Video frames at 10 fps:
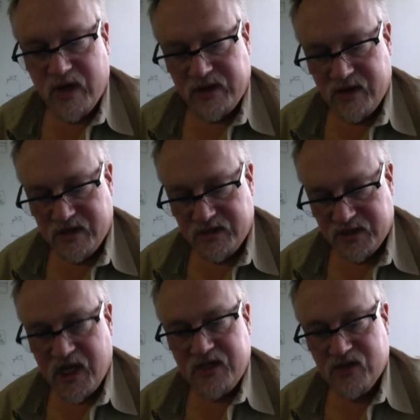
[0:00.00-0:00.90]
the
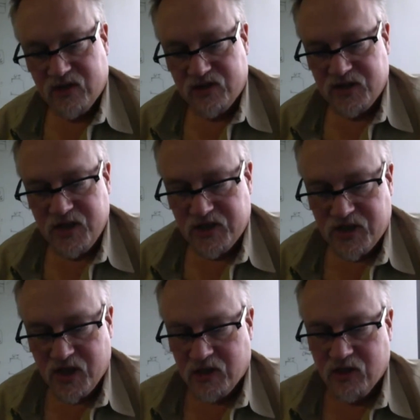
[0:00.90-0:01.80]
schedule is
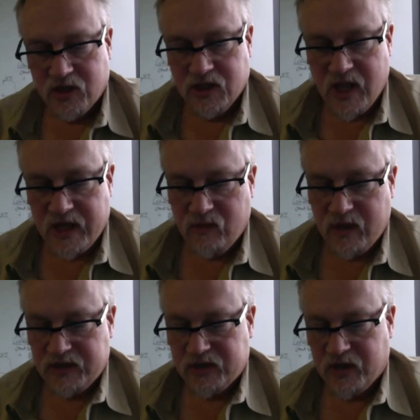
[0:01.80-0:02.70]
going to look like
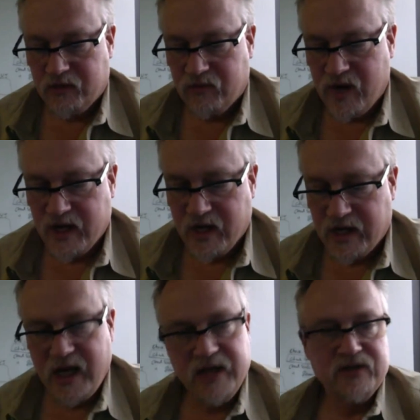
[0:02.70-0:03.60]
when it's going to run.
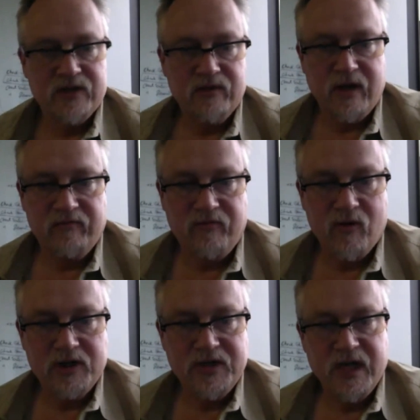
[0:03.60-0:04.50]
Like, hey, it's going to run at
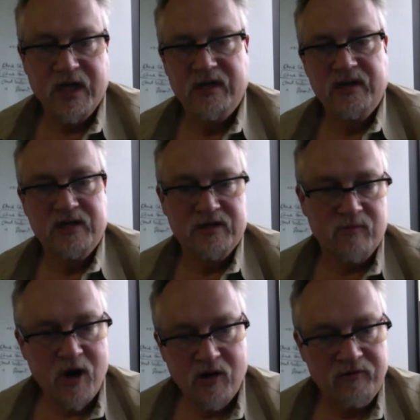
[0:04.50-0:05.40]
4:10, and then
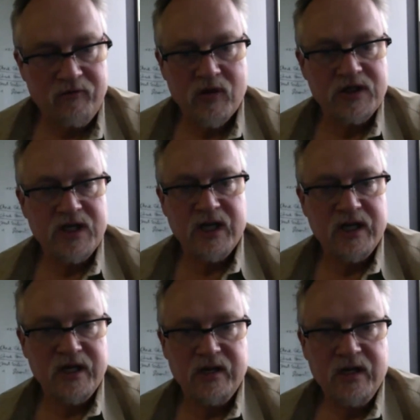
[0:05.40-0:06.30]
tomorrow at 4:10,